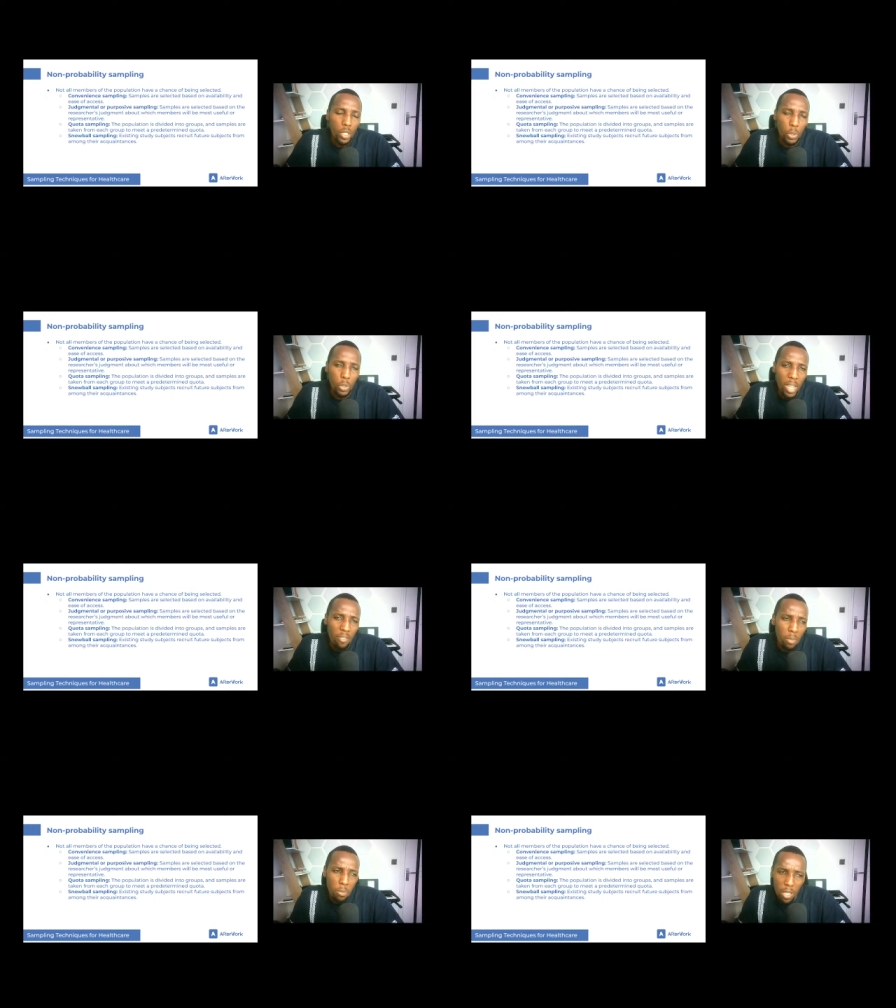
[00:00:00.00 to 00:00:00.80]
you could
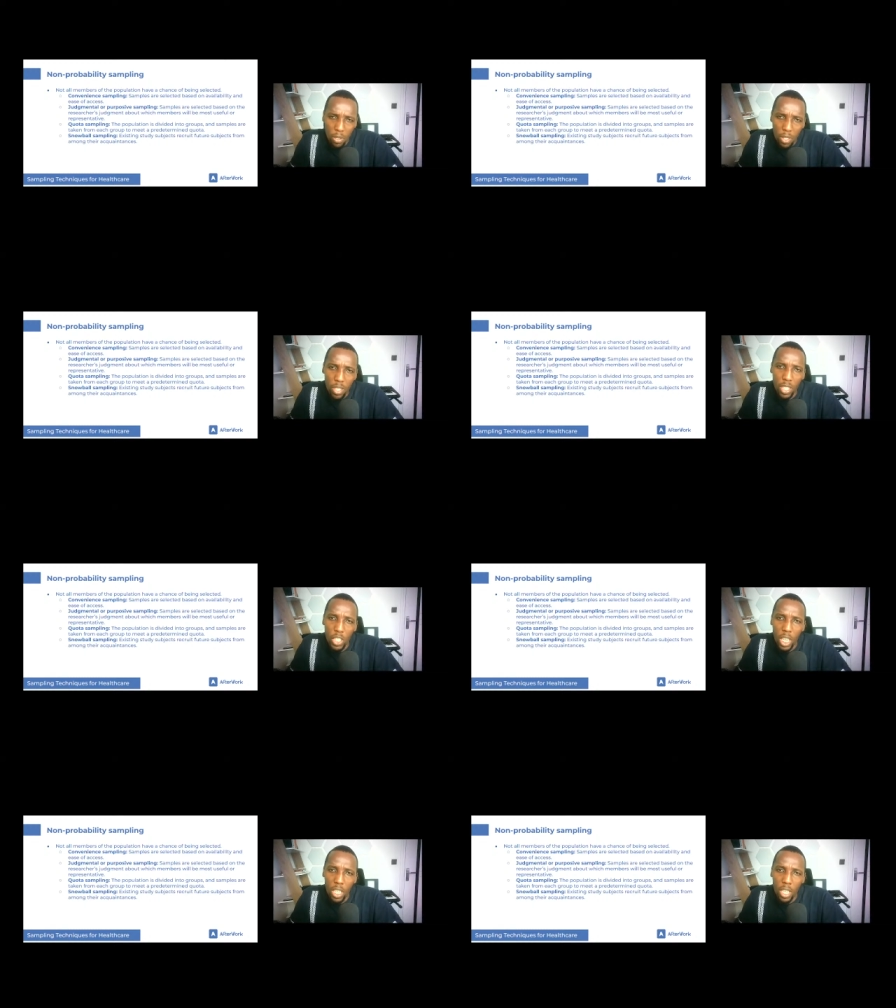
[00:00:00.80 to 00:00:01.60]
have maybe a
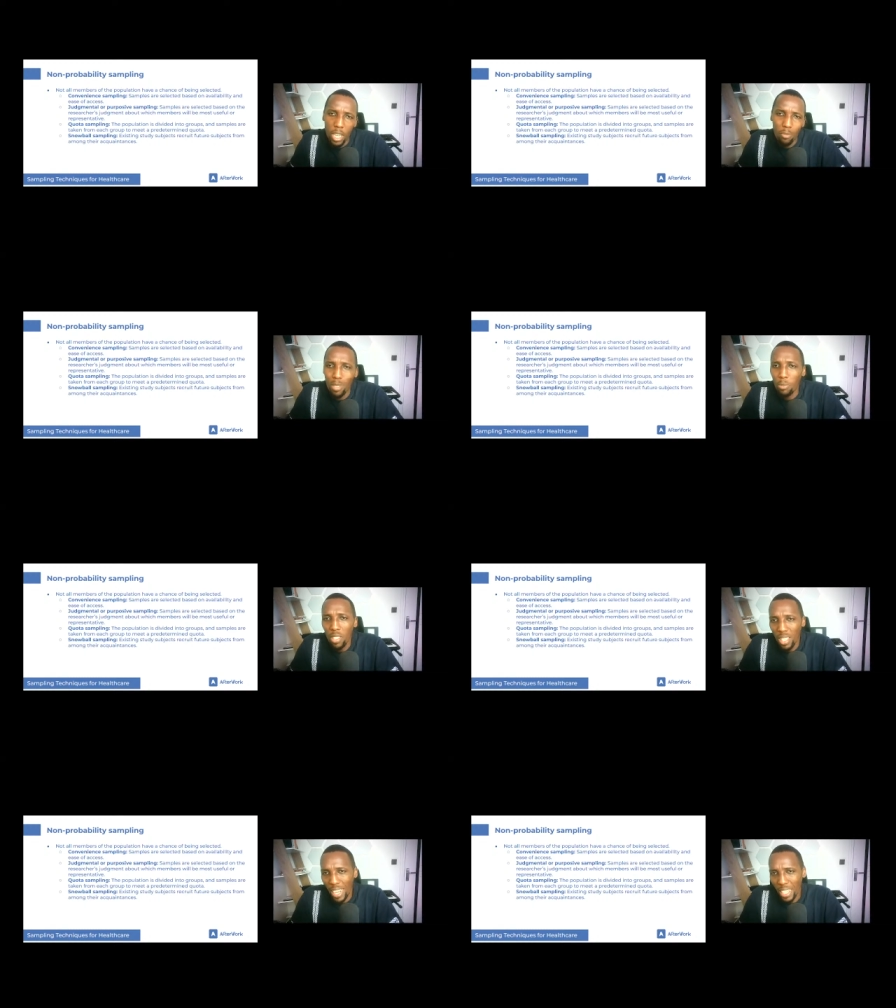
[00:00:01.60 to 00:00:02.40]
researcher maybe
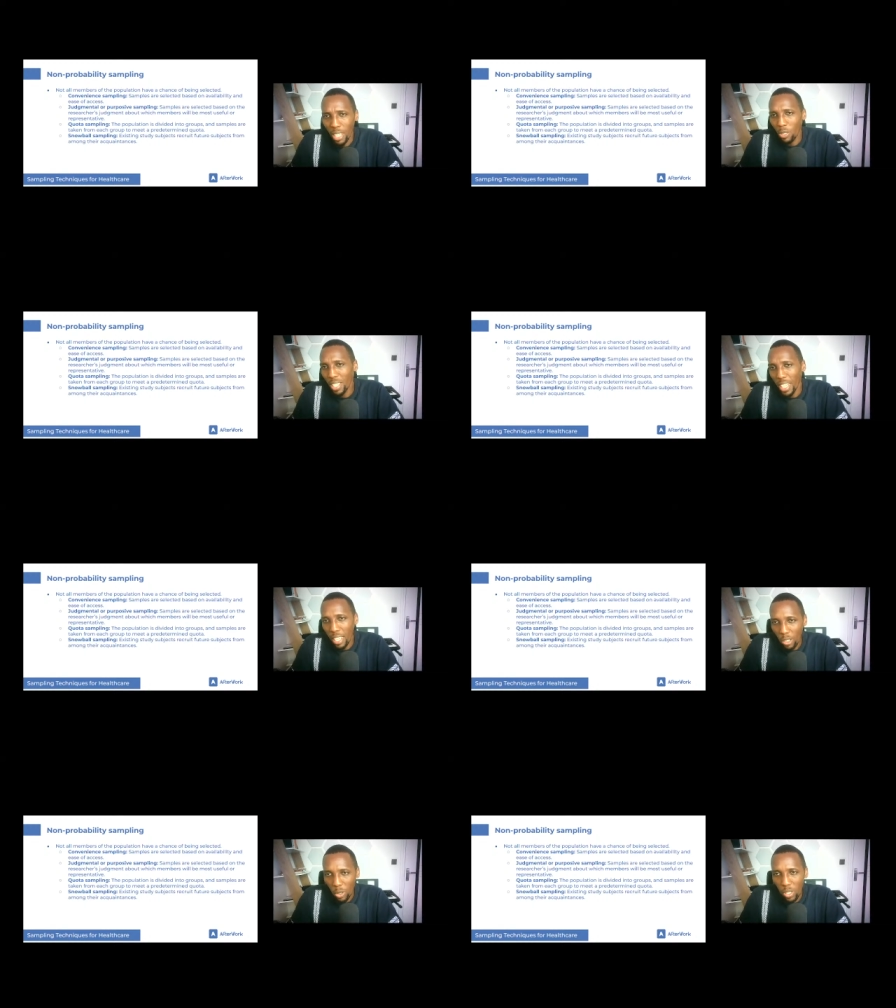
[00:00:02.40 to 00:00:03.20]
standing outside
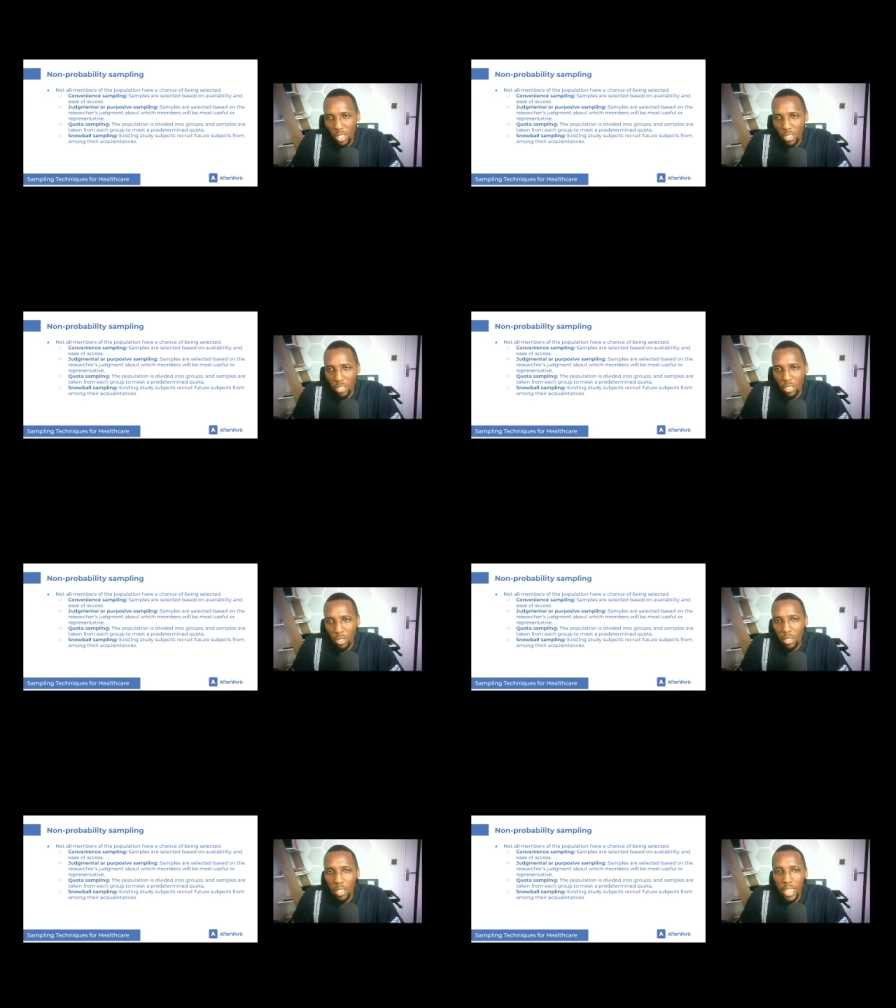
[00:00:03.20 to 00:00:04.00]
a grocery
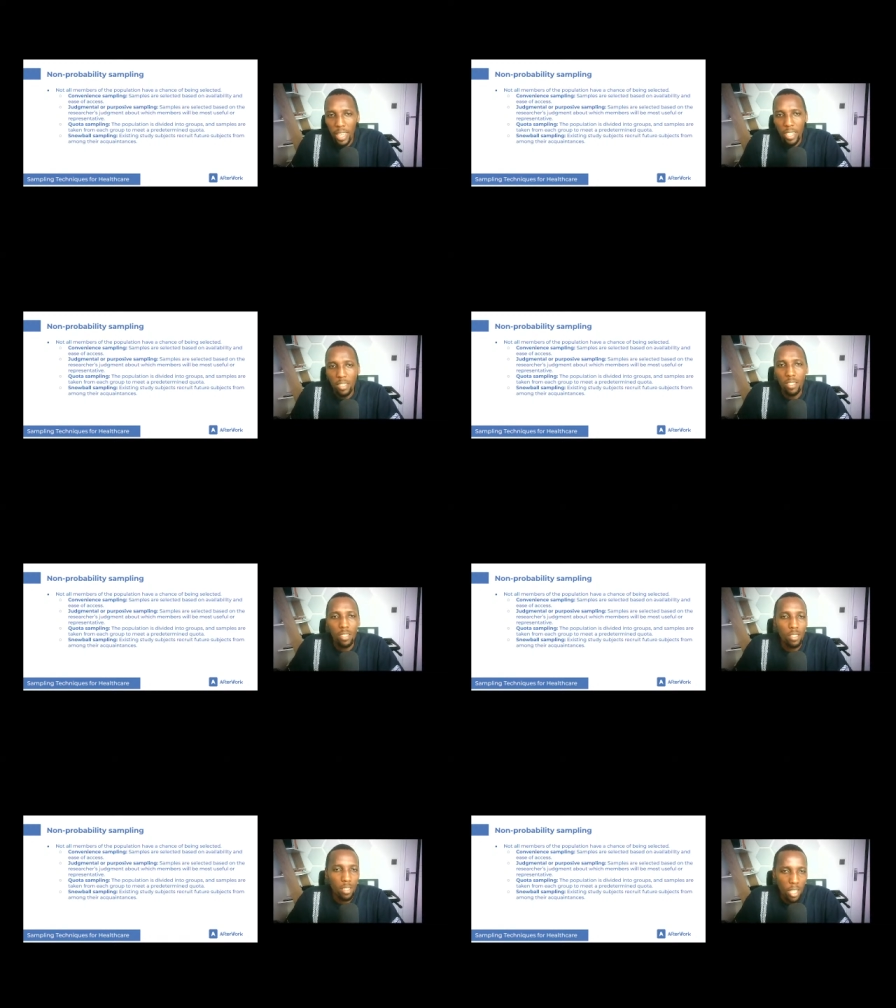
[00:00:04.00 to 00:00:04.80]
store and
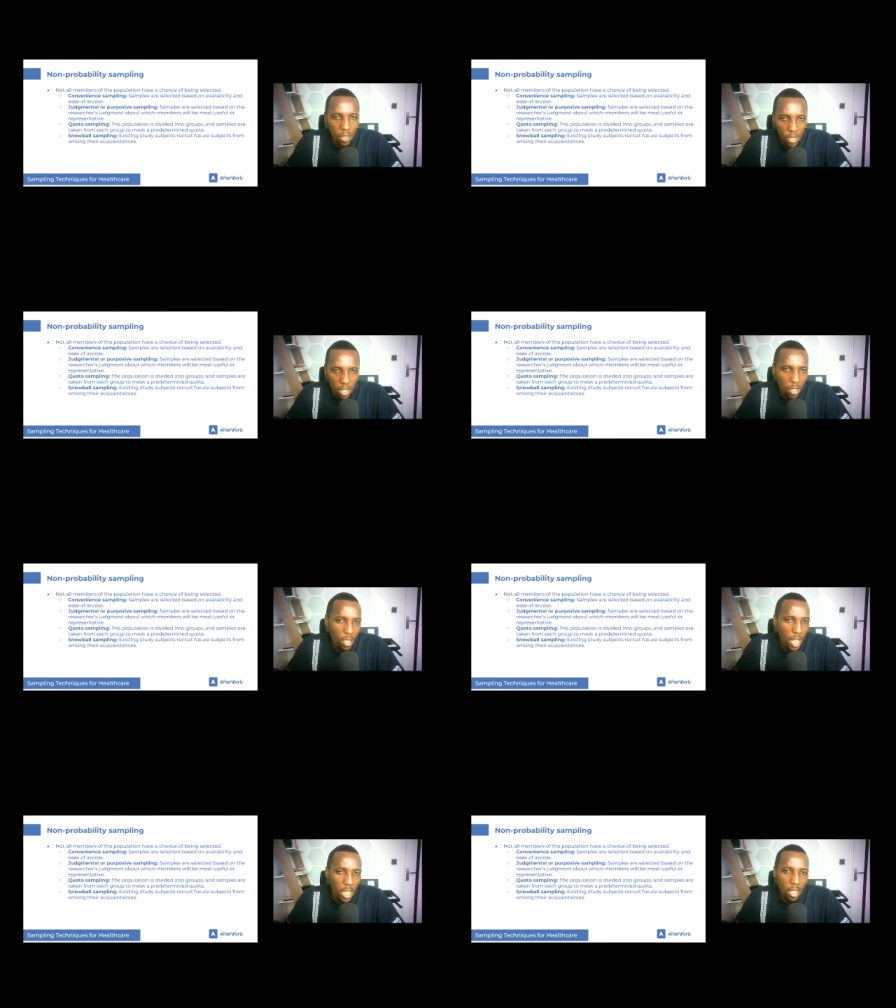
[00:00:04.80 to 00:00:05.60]

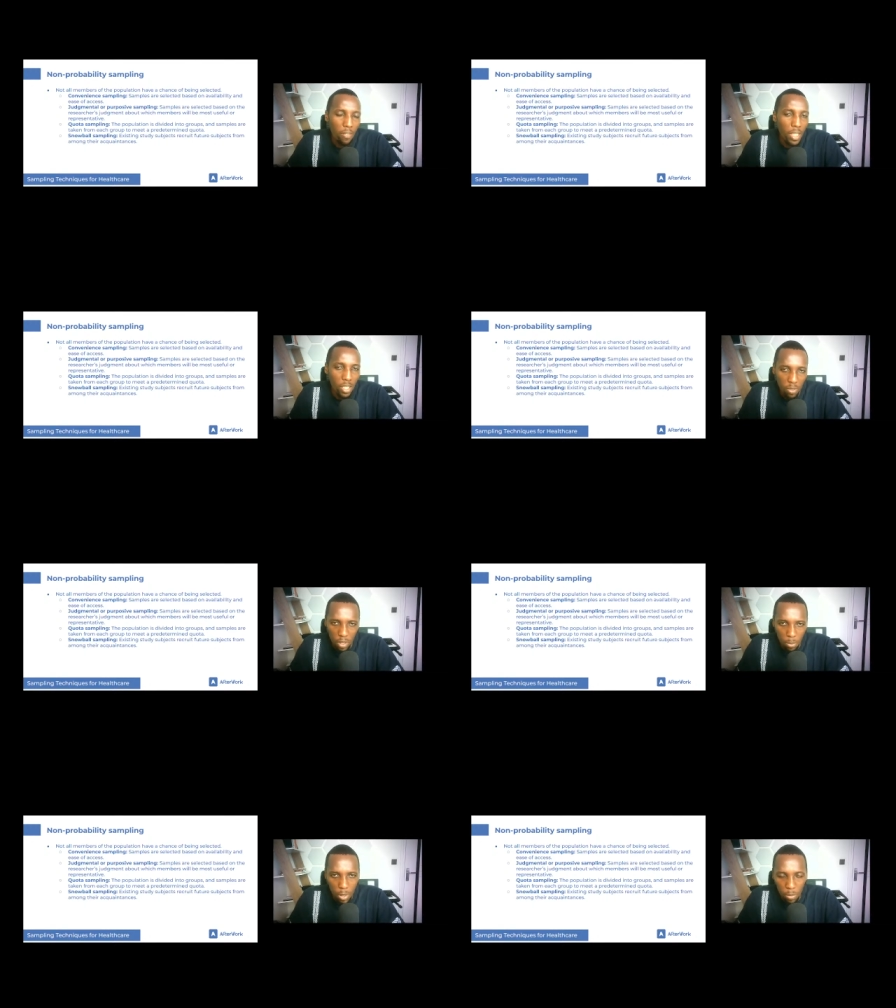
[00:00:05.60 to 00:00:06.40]
service the first
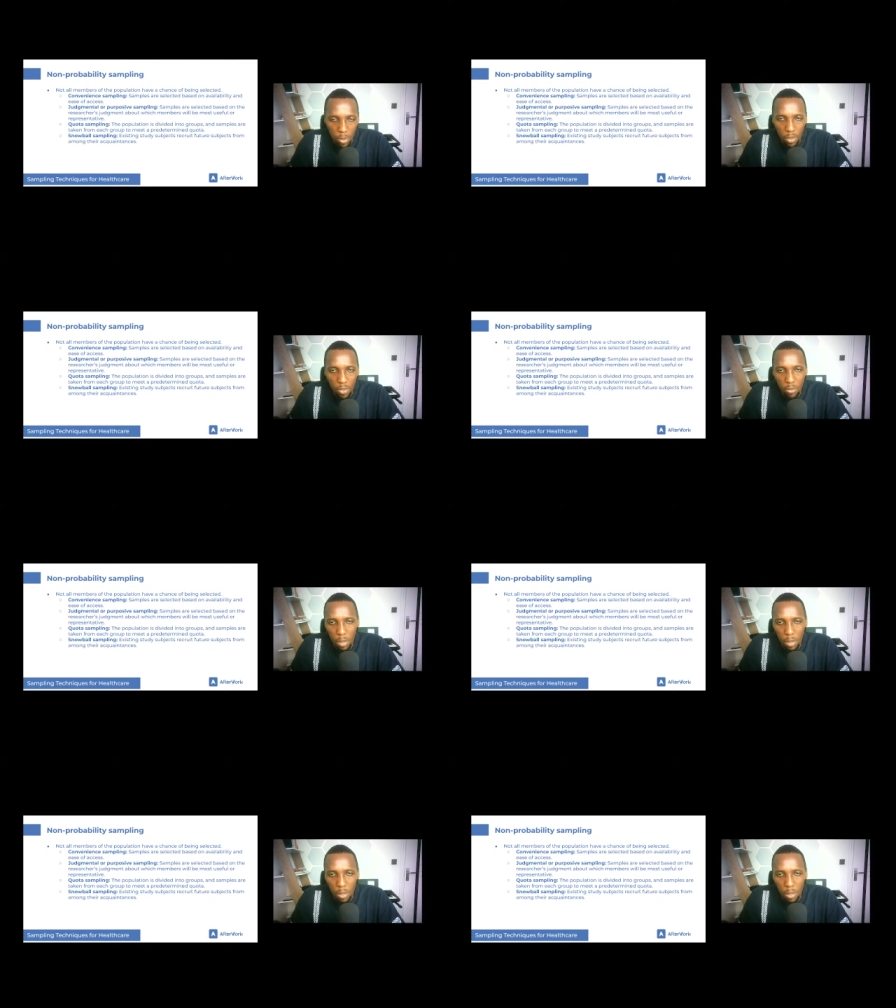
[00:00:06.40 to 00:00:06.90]
few people,